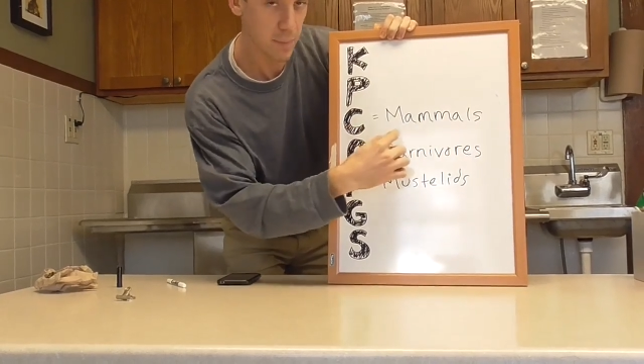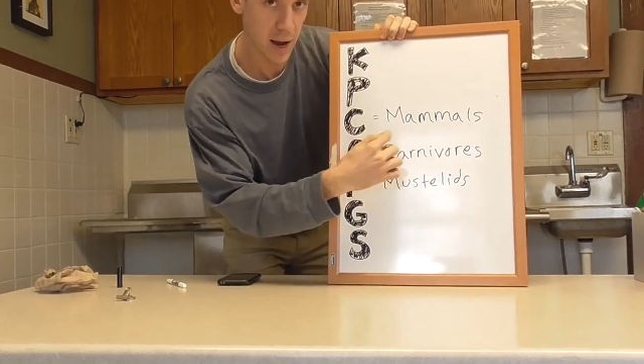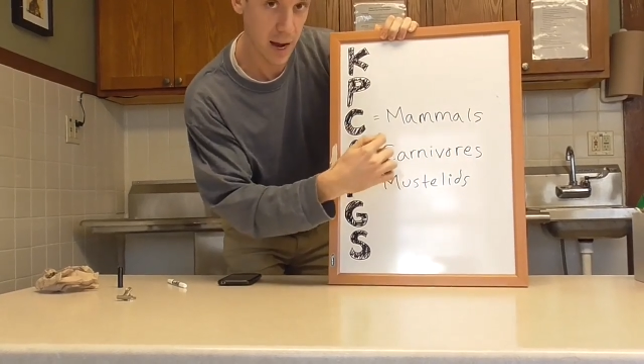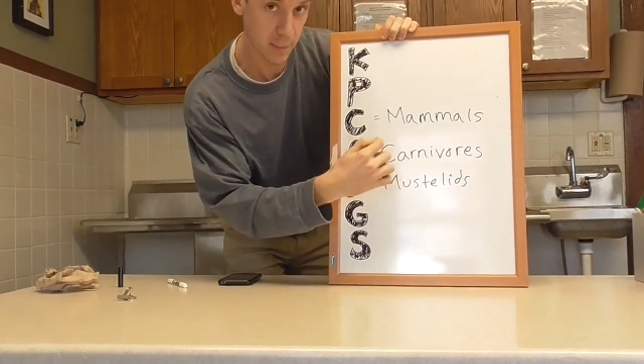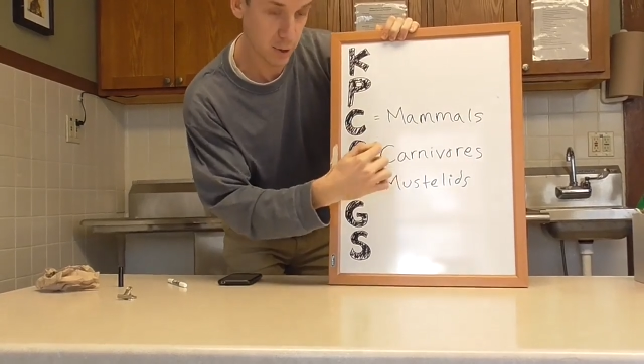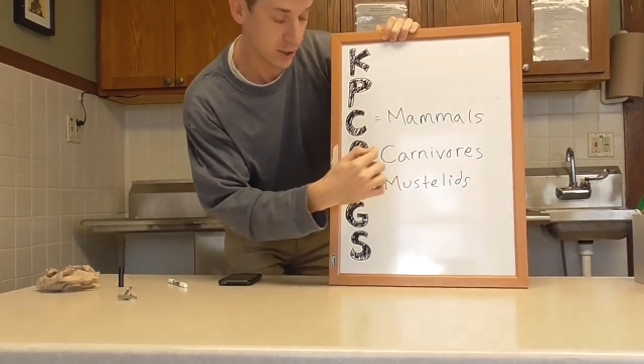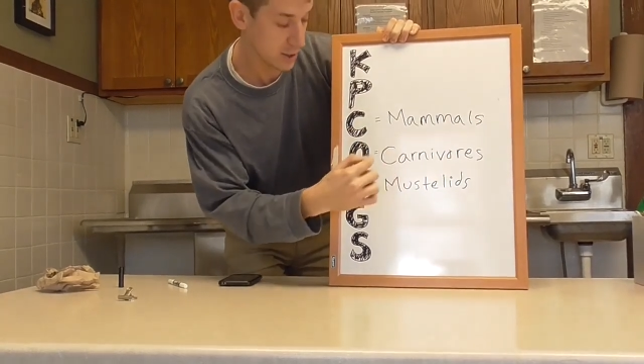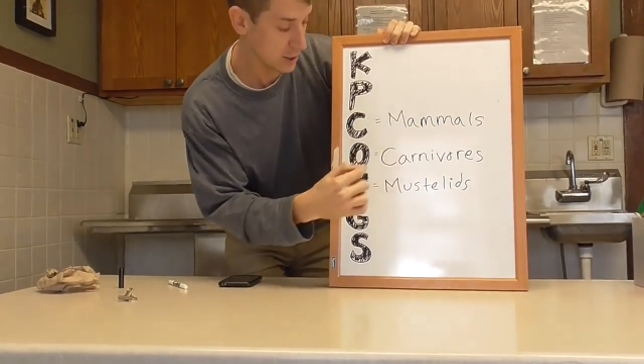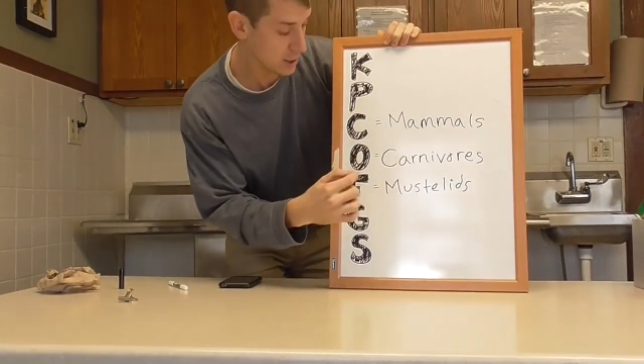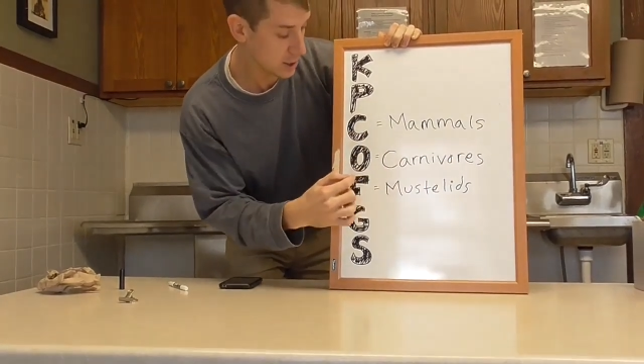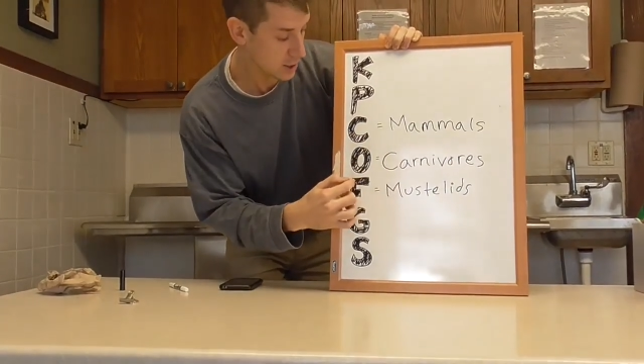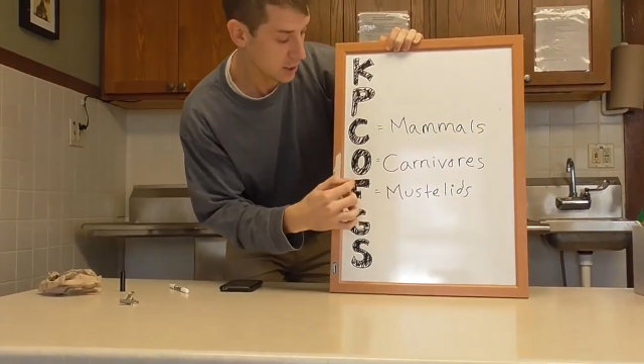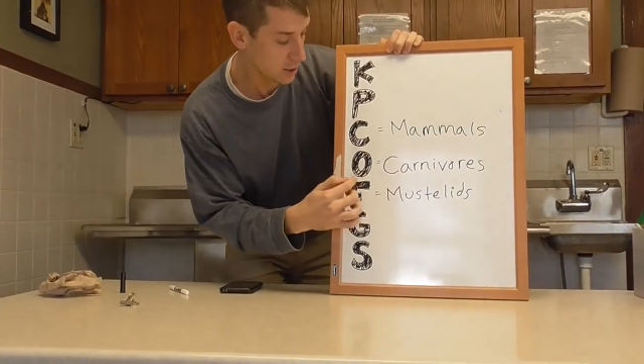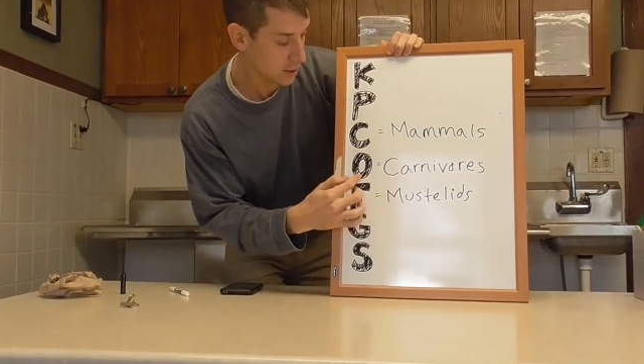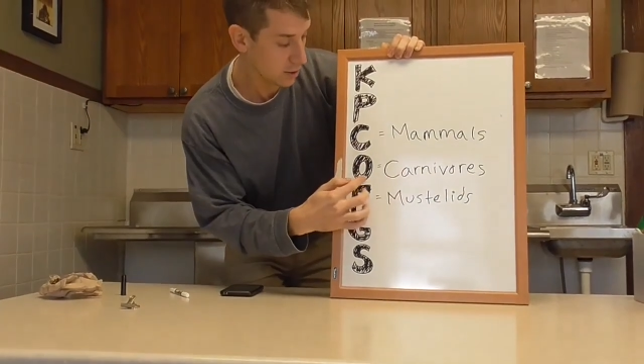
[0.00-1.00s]

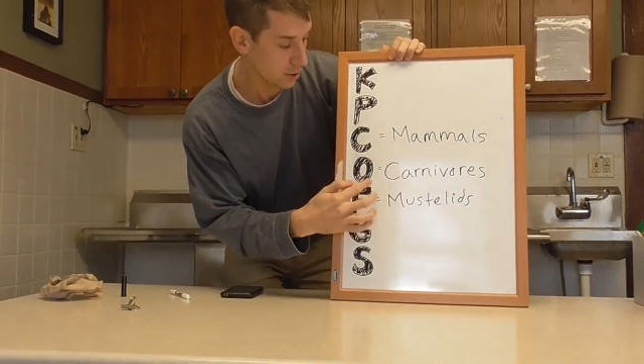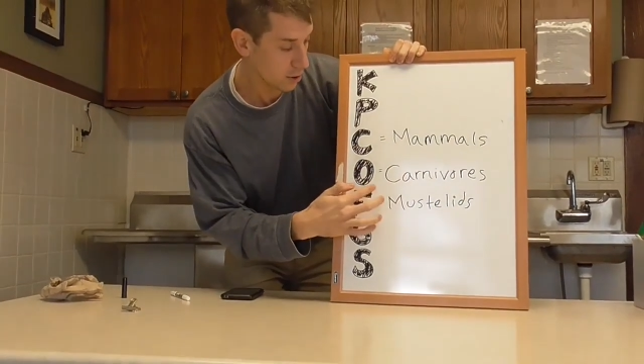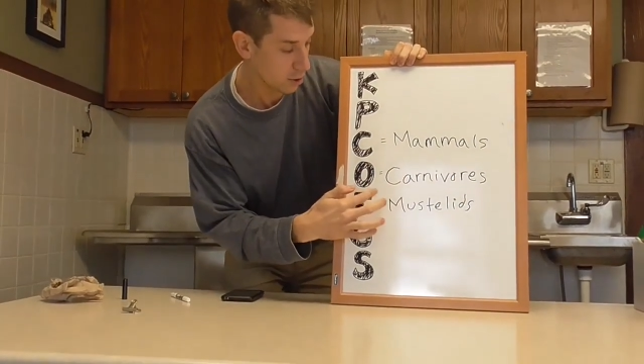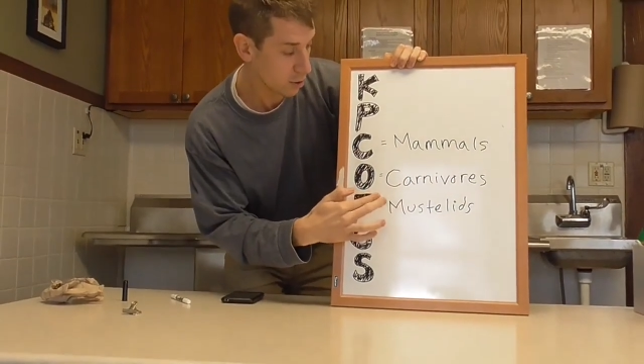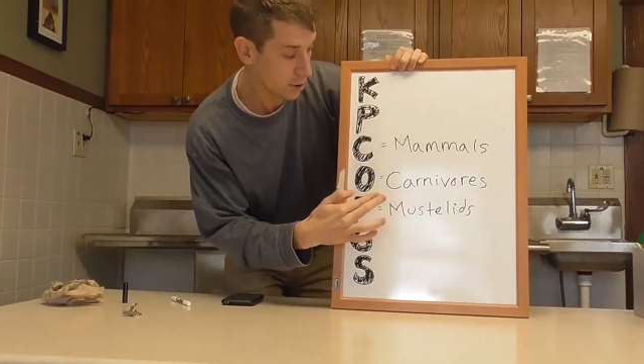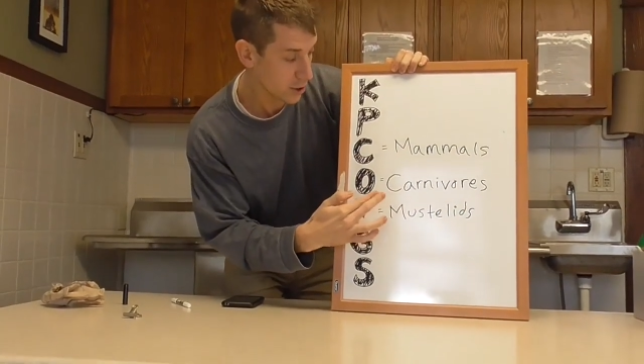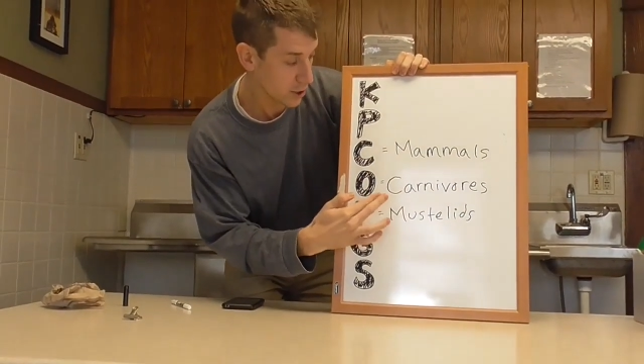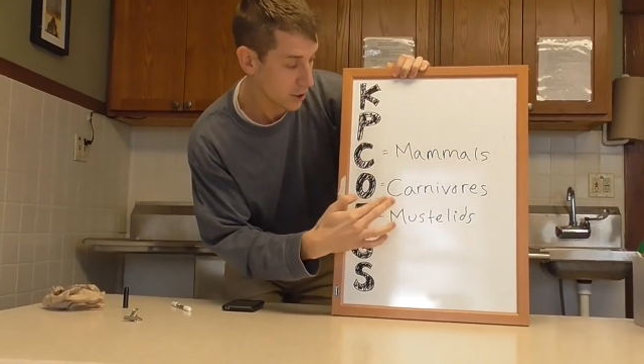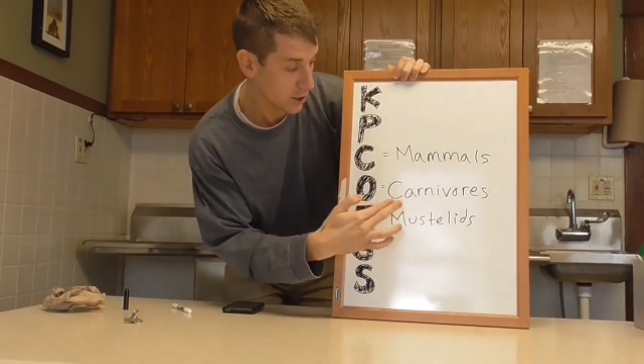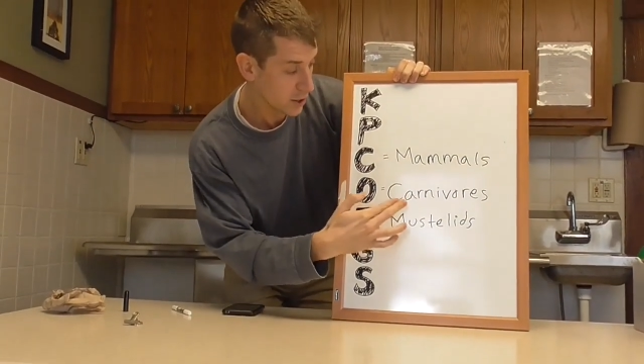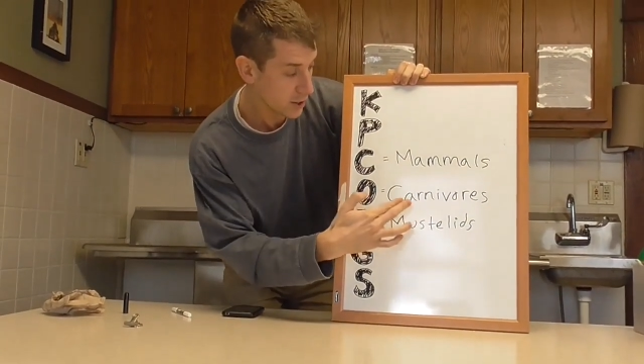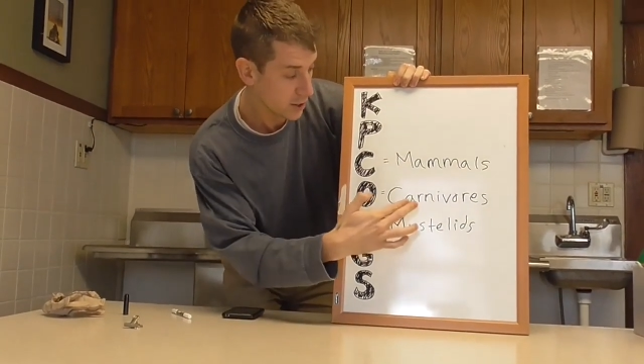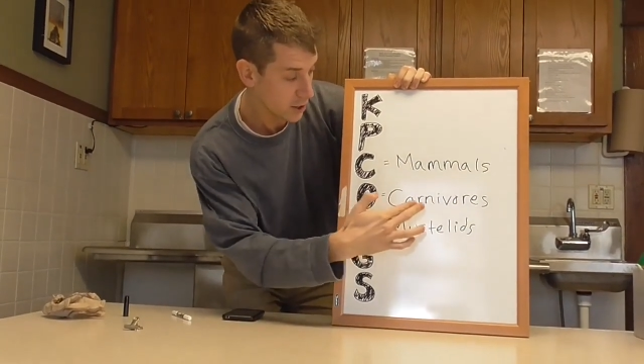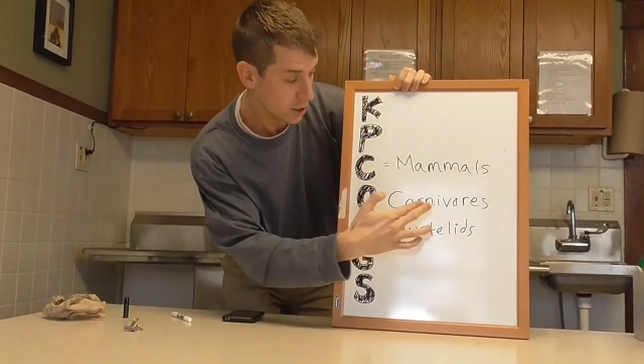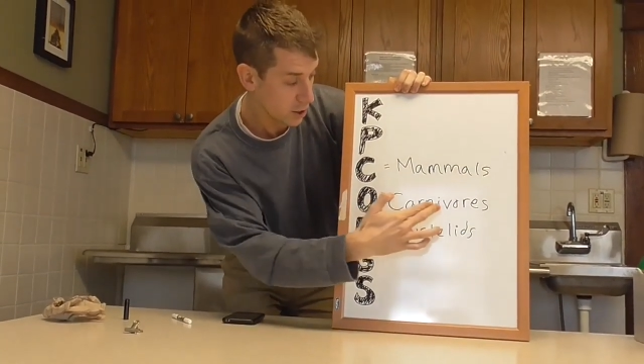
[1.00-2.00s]
mammals, their
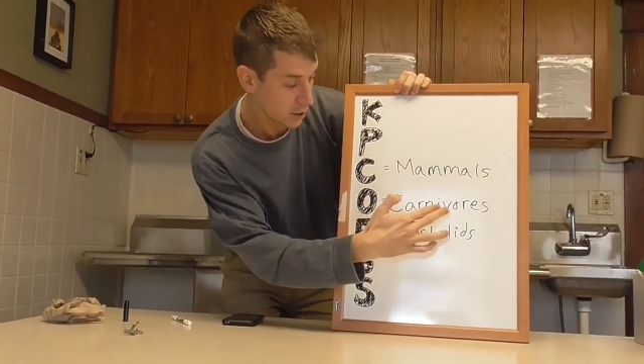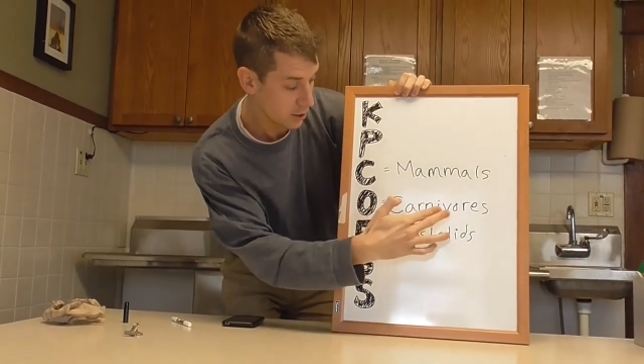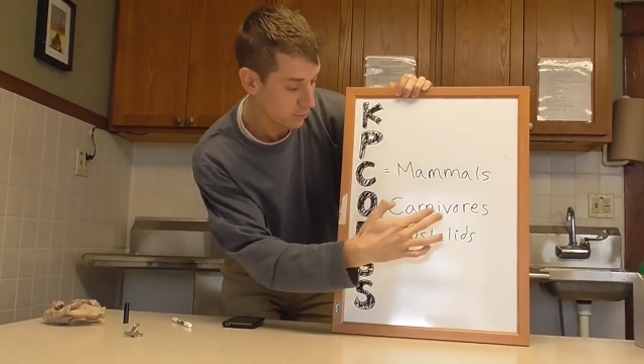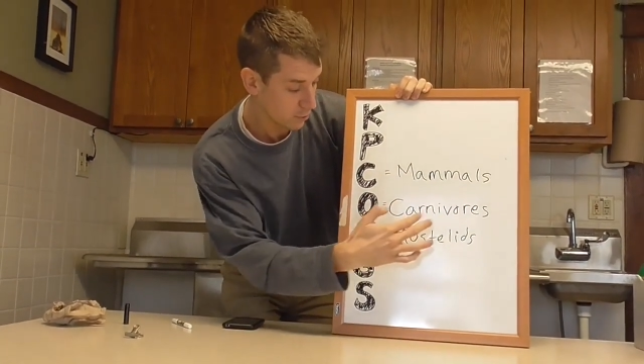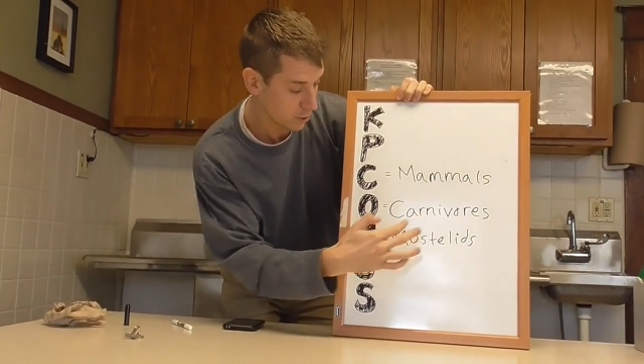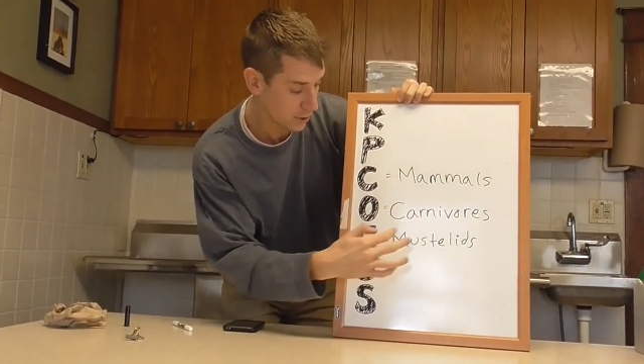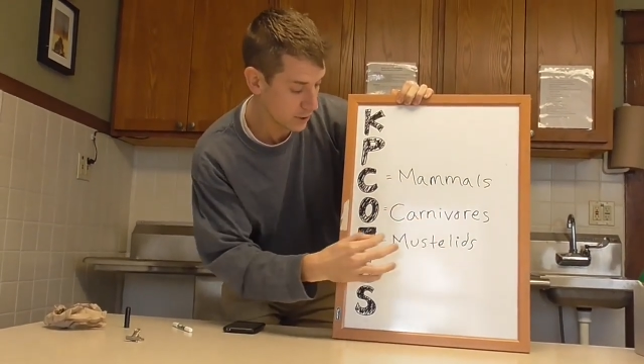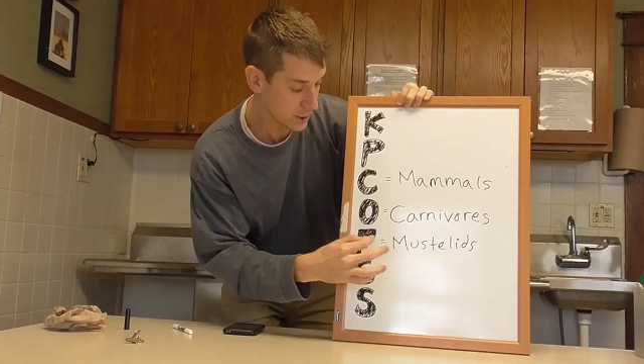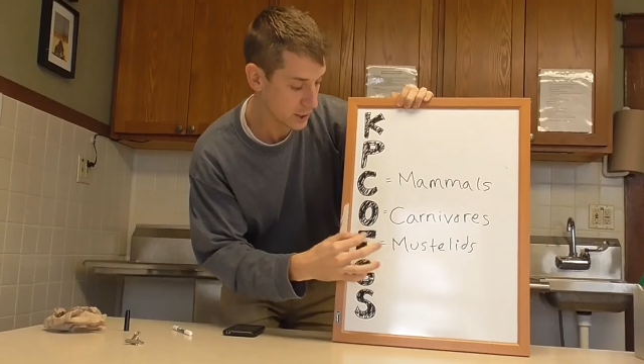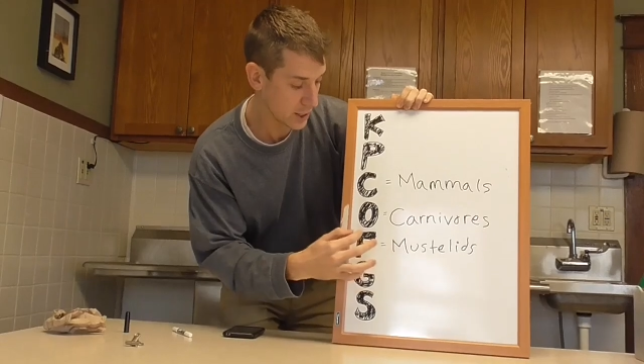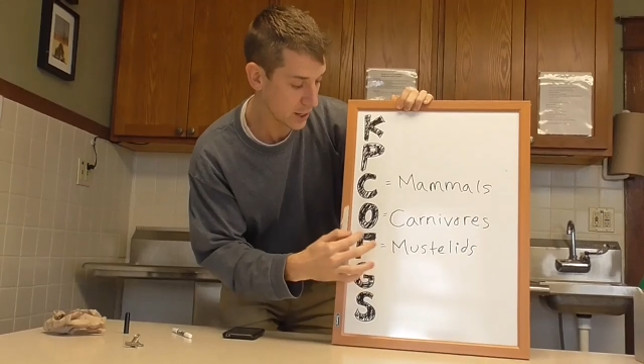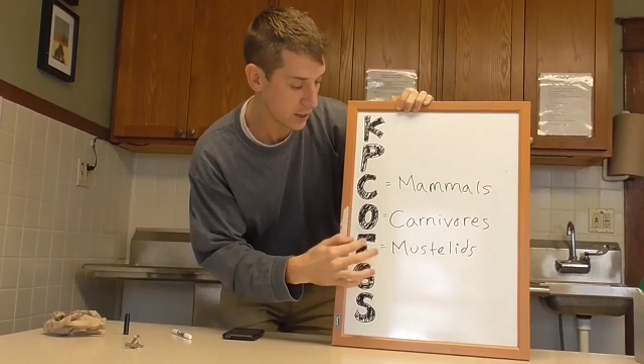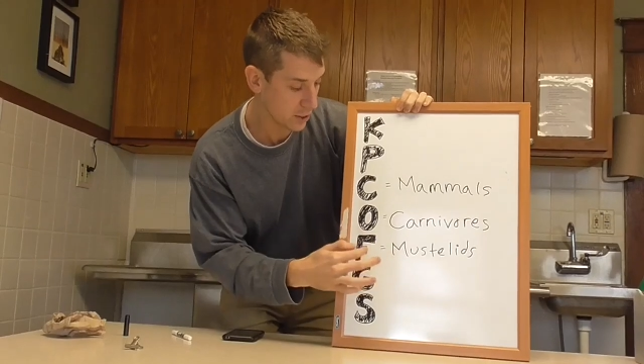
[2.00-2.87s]
order carnivores,